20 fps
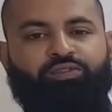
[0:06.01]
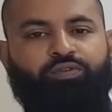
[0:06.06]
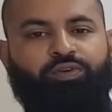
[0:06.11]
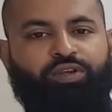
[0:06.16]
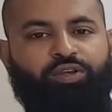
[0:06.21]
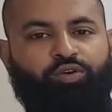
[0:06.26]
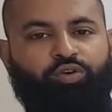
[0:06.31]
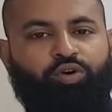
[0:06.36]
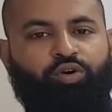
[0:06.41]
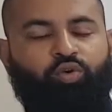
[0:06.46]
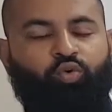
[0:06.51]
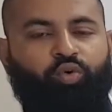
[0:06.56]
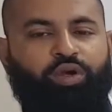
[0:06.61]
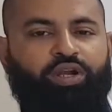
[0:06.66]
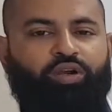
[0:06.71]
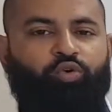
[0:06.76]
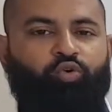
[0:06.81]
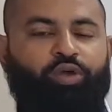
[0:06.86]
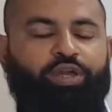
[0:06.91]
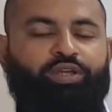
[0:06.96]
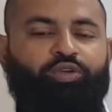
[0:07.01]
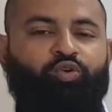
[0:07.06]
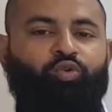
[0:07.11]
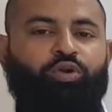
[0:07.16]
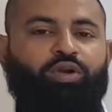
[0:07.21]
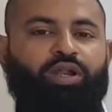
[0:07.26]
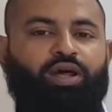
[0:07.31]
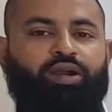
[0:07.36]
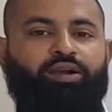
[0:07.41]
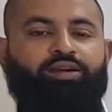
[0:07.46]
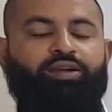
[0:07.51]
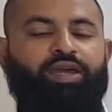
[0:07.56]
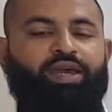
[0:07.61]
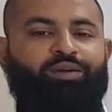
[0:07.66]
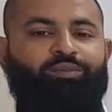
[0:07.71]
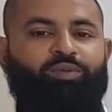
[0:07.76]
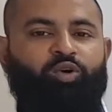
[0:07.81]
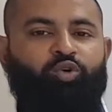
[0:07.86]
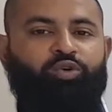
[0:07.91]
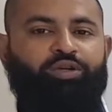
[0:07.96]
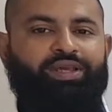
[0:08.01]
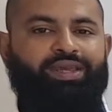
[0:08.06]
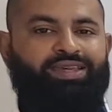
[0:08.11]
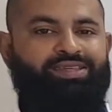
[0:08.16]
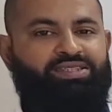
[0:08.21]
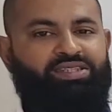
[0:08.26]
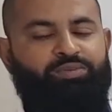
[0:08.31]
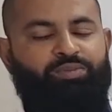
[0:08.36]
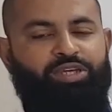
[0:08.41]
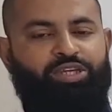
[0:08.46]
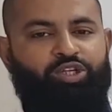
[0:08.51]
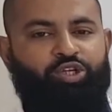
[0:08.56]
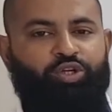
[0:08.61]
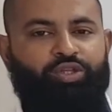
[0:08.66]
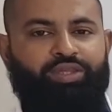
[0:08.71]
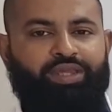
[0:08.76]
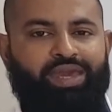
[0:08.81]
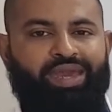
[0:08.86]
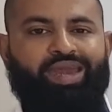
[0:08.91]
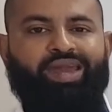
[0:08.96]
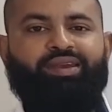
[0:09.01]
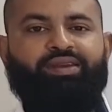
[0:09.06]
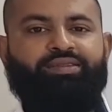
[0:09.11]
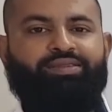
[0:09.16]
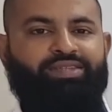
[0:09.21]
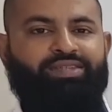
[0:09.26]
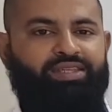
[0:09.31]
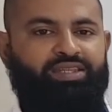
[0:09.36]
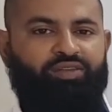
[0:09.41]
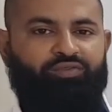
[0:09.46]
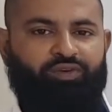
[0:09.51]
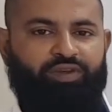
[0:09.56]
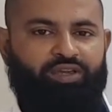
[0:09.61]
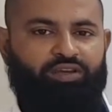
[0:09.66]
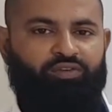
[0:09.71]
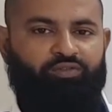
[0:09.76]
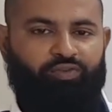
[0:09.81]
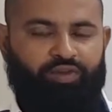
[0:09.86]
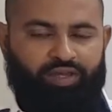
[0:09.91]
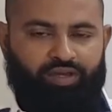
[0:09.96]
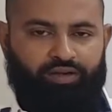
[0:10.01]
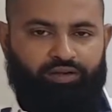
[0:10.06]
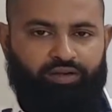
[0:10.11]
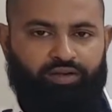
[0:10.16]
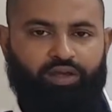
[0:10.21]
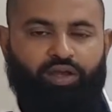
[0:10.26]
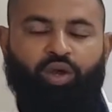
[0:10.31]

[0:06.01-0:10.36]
video, we are going to learn about estimation and significant figure.